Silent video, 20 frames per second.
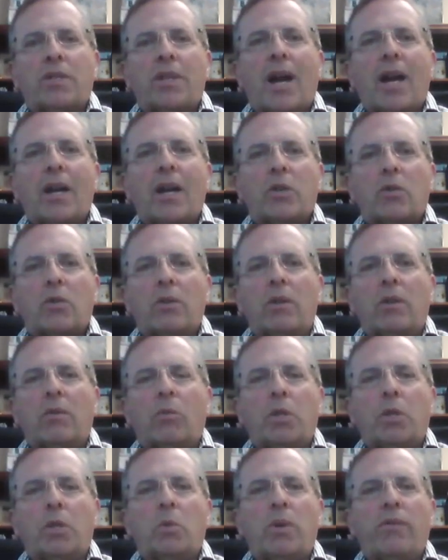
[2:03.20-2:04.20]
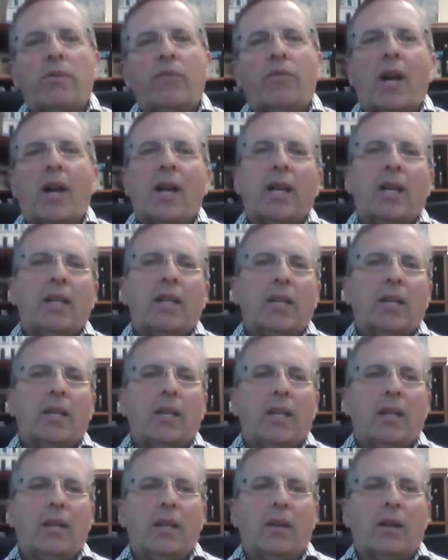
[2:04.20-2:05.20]
doctrine, which we find
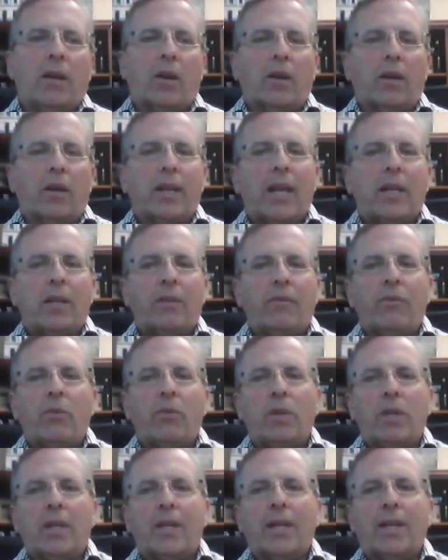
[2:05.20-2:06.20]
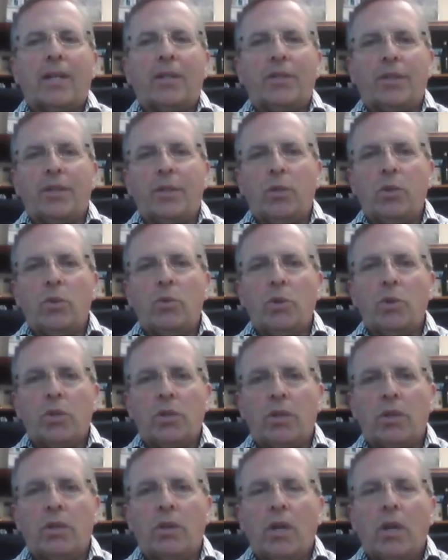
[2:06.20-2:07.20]
in our California
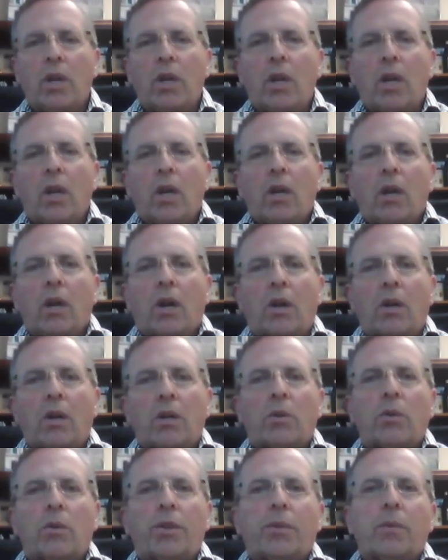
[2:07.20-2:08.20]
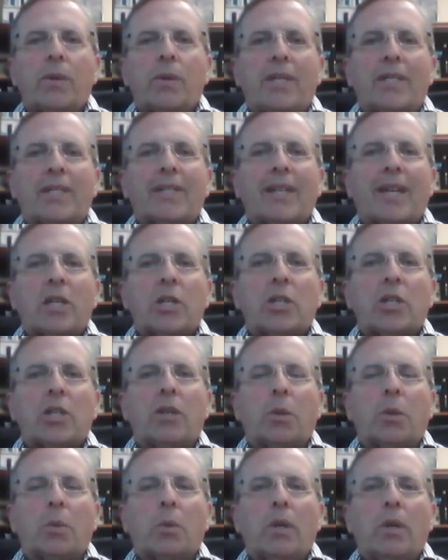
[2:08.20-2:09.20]
Constitution, Article 3,
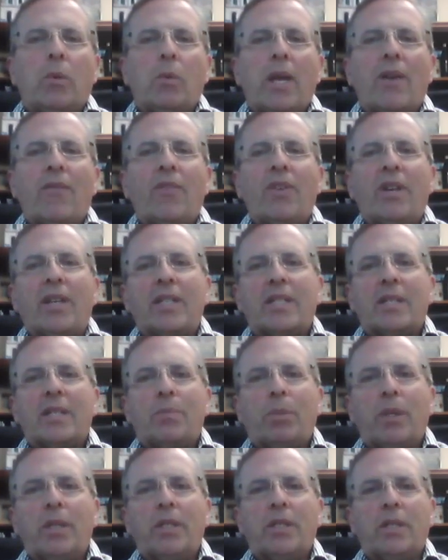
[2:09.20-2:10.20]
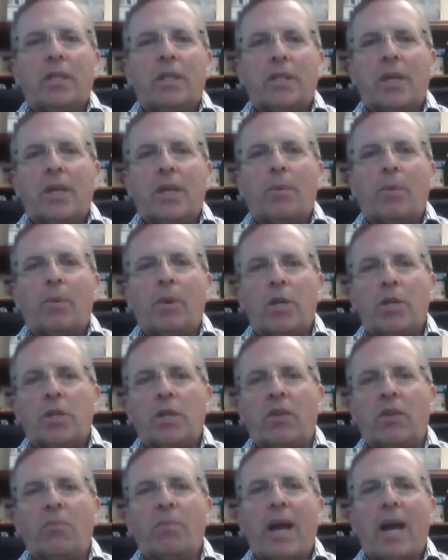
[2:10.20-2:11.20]
Section 3. We have an explicit
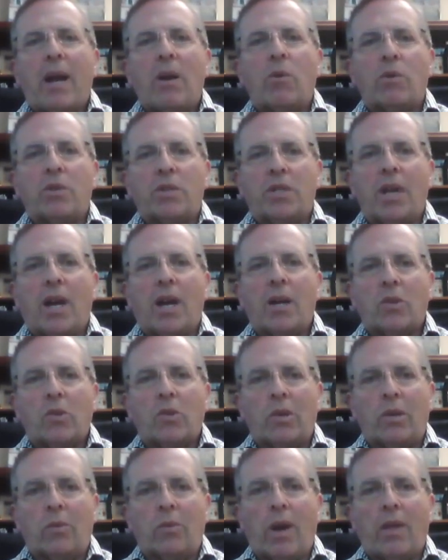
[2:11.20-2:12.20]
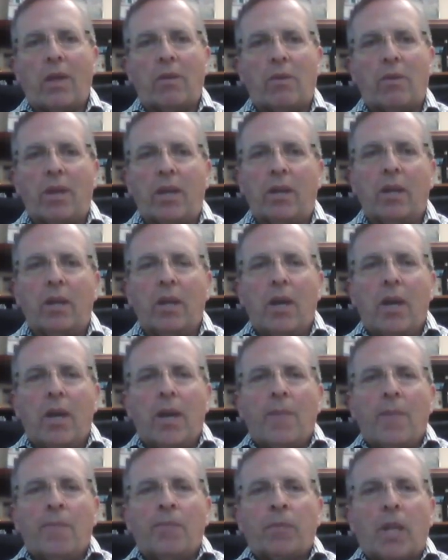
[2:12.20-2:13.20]
separation of powers doctrine rather than
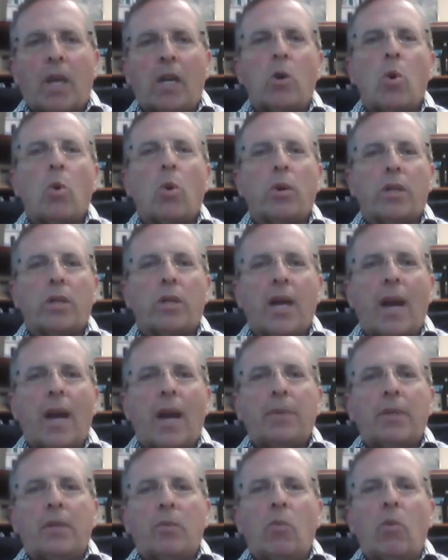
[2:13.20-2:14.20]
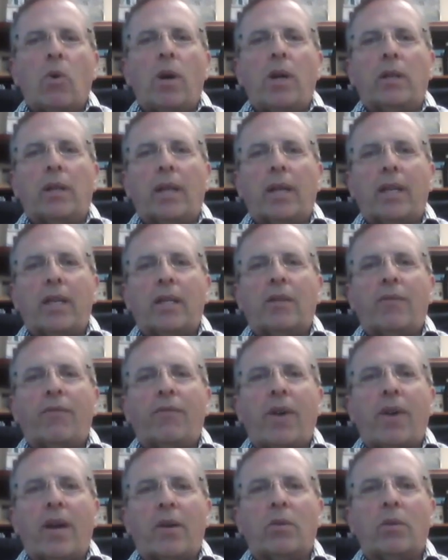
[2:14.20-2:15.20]
a court adopted one like at the
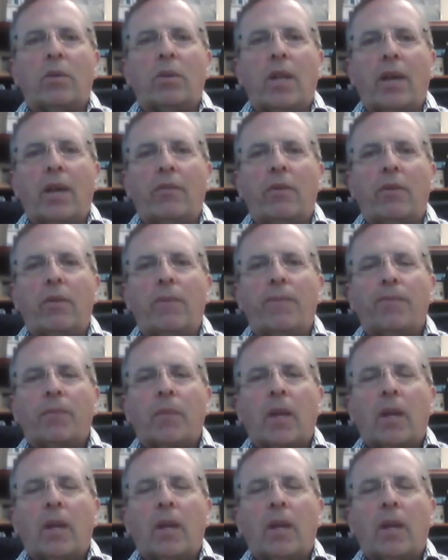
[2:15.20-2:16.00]
federal level.